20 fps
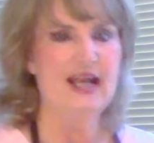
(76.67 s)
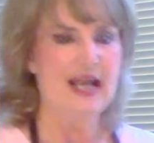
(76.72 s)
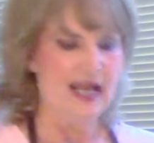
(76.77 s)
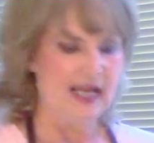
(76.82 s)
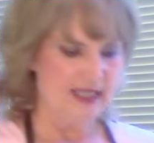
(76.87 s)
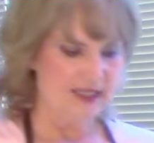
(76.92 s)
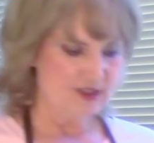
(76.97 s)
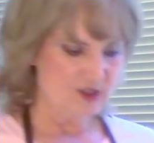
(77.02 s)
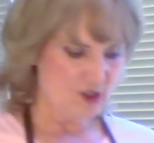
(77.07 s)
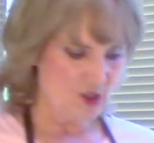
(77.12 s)

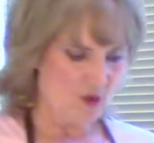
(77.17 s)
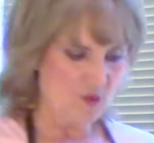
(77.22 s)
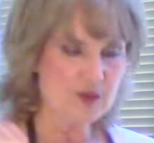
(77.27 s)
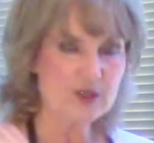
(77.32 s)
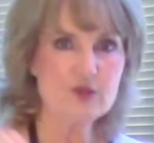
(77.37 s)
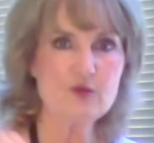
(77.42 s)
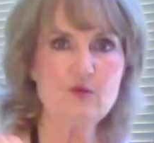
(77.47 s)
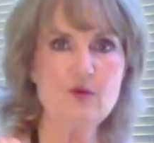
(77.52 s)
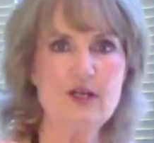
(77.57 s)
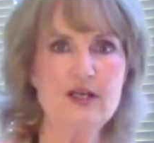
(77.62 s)
And so
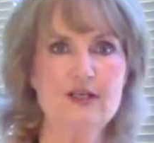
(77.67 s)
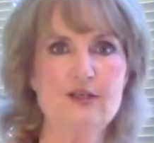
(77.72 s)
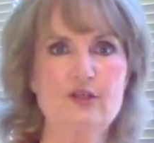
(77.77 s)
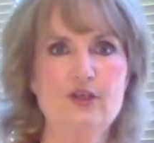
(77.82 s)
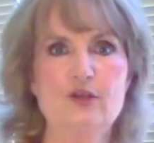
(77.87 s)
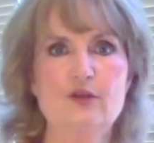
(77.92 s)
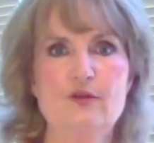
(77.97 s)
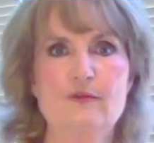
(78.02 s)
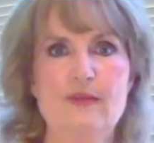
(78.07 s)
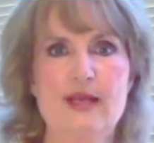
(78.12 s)
what you want to
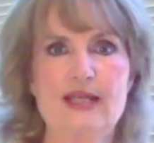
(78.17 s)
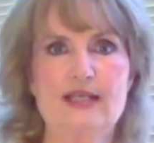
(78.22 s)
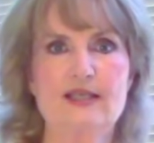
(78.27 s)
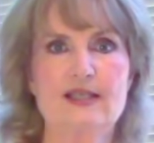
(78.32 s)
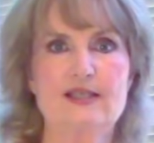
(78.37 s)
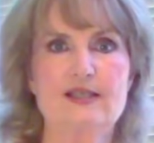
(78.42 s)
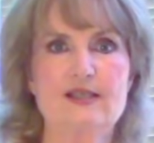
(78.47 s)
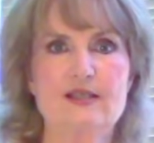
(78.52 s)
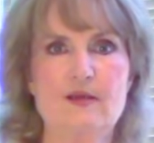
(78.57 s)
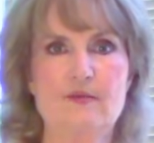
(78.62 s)
do to make
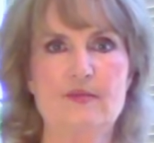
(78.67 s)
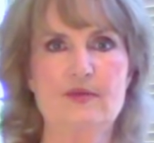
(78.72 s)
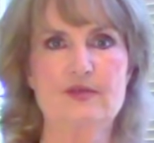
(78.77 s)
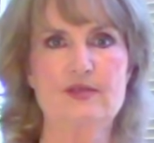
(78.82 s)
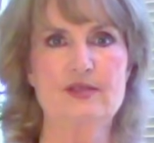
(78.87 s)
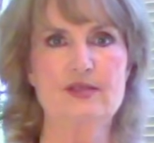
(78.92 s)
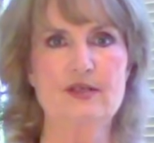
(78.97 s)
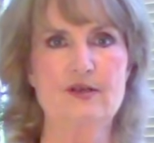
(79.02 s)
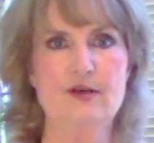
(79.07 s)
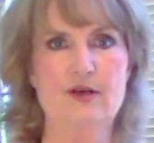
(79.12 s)
this simple
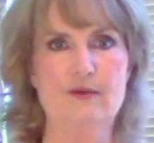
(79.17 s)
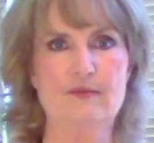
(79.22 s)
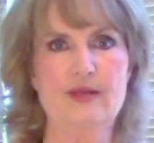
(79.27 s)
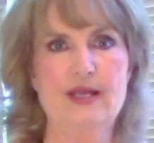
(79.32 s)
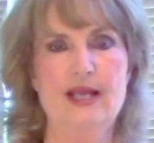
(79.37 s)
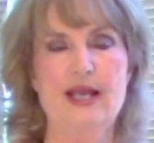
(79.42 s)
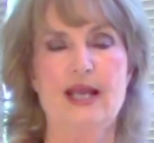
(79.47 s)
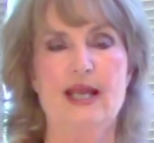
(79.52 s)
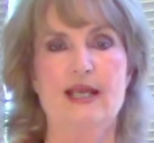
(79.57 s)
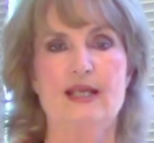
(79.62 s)
syrup
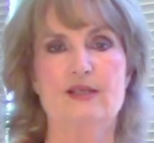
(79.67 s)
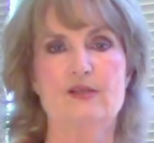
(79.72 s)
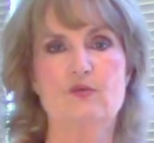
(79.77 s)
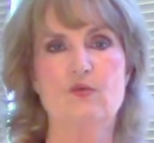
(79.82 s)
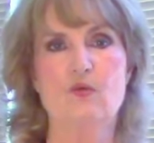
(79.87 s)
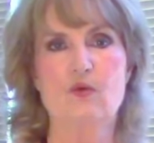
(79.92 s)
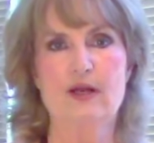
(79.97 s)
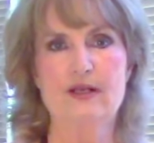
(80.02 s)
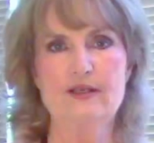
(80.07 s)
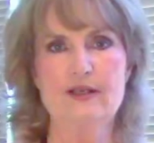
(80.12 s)
is
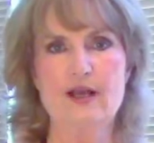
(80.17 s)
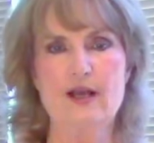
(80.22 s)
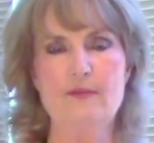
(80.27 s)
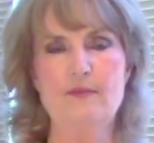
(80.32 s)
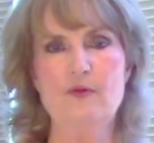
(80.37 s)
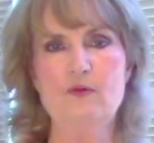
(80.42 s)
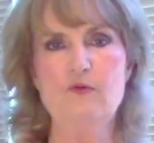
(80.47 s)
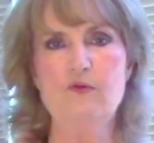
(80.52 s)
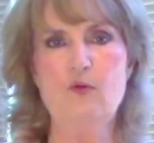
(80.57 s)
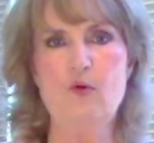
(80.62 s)
1
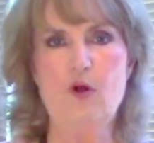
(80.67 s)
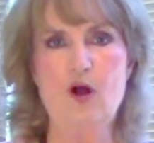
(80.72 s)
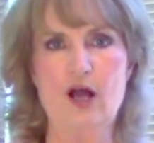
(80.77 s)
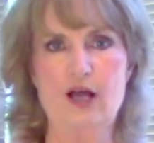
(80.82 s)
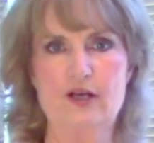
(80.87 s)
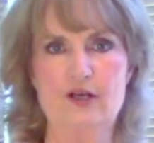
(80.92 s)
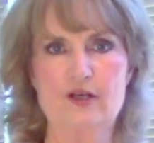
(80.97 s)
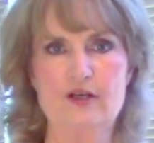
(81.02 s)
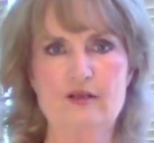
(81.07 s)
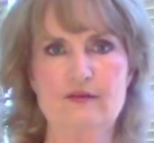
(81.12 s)
cup of
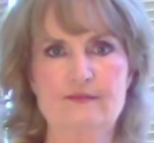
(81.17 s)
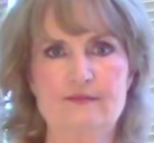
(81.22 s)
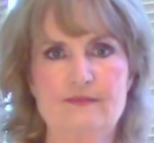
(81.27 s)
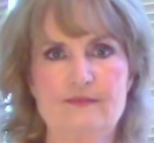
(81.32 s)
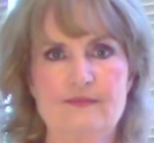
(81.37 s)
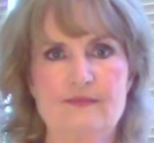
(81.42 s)
water,